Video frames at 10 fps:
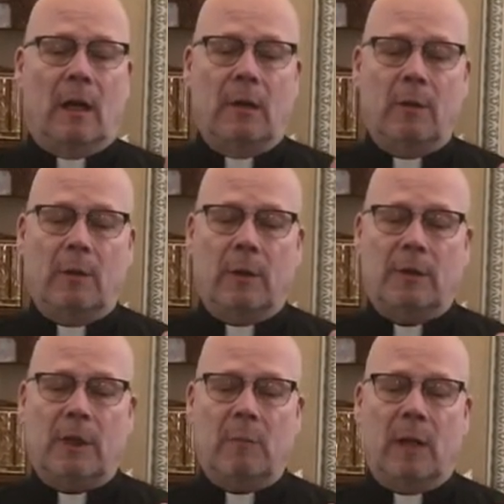
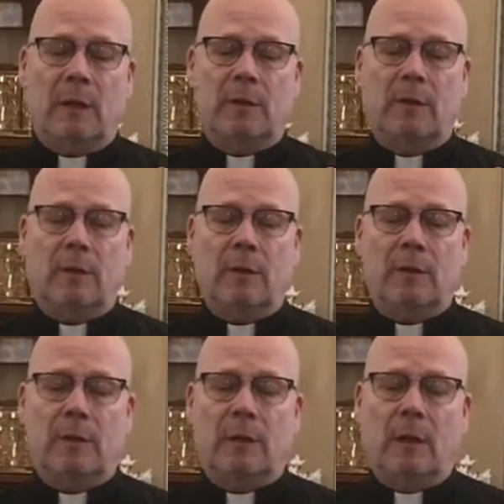Eucharistic
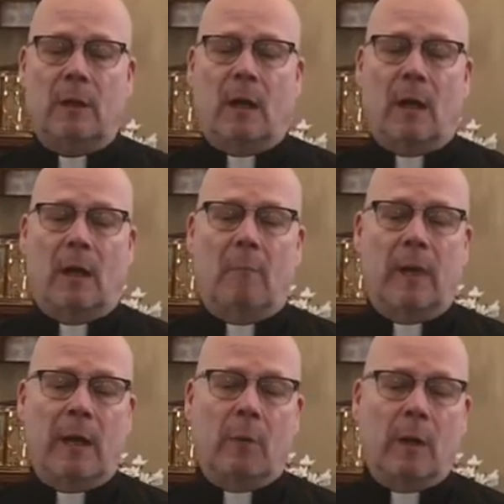ministers
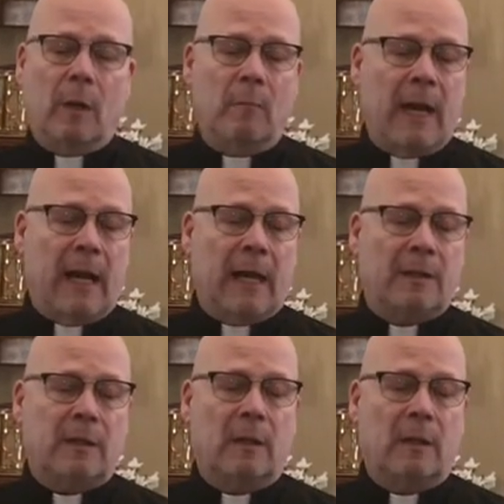may wear a mask,